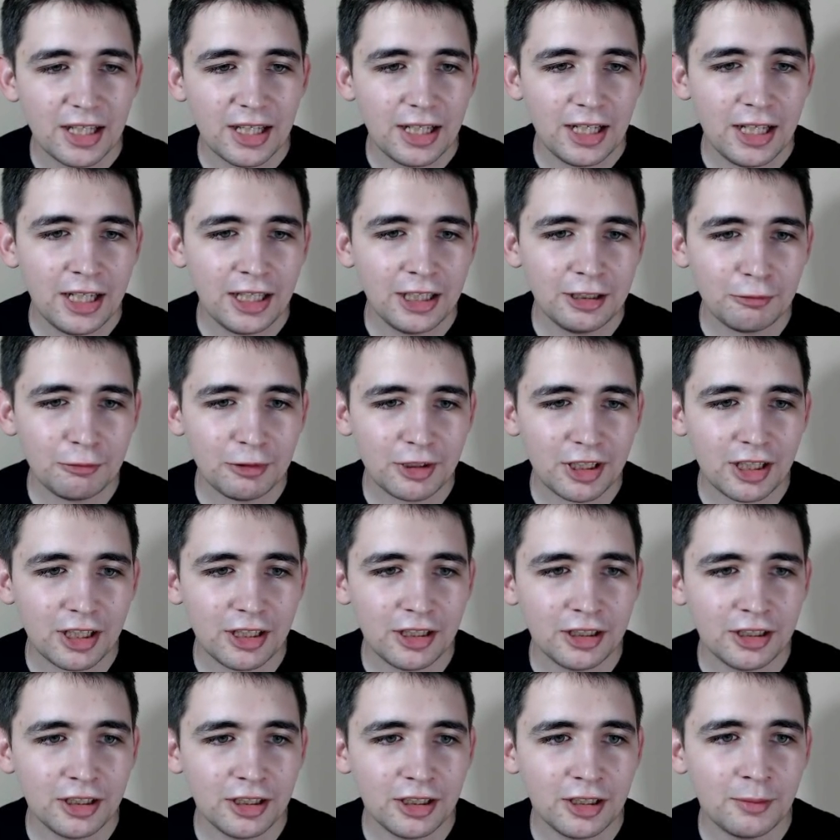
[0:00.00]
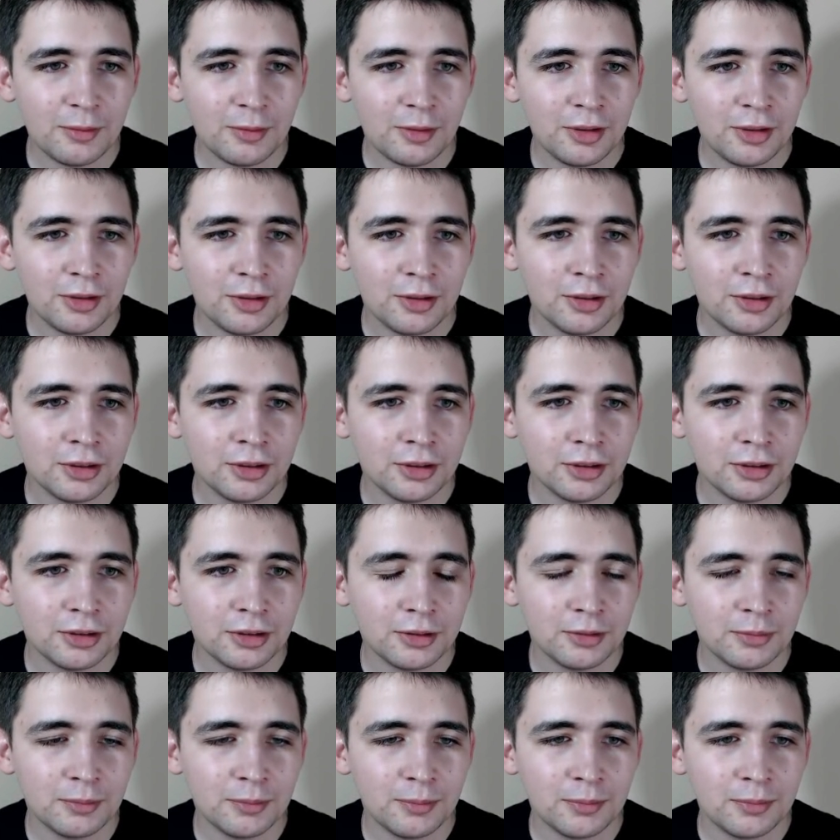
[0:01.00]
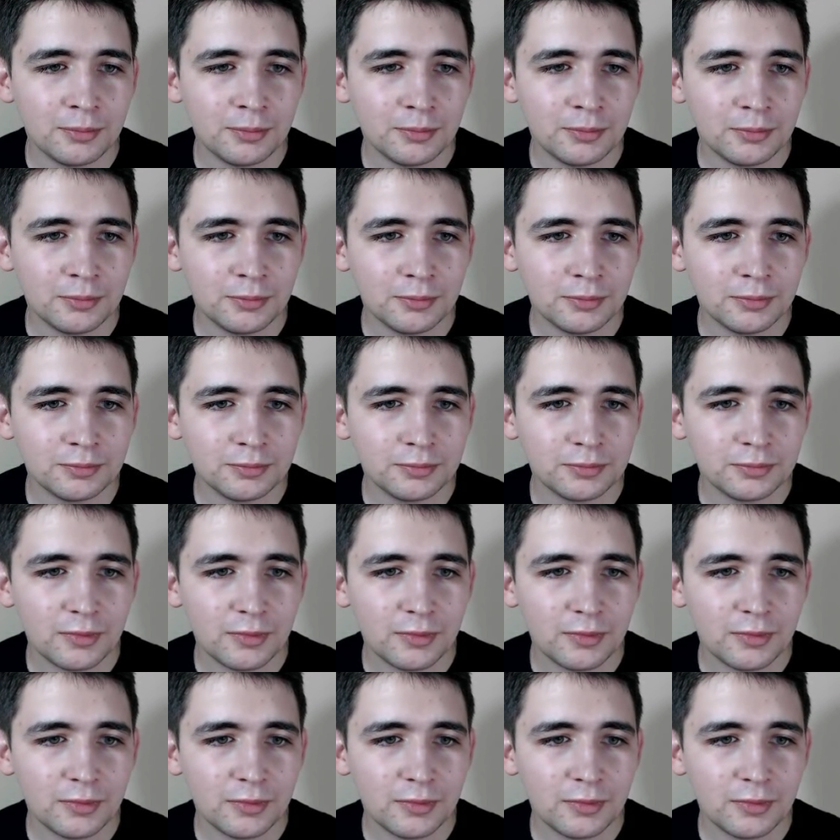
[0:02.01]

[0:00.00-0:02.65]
and we can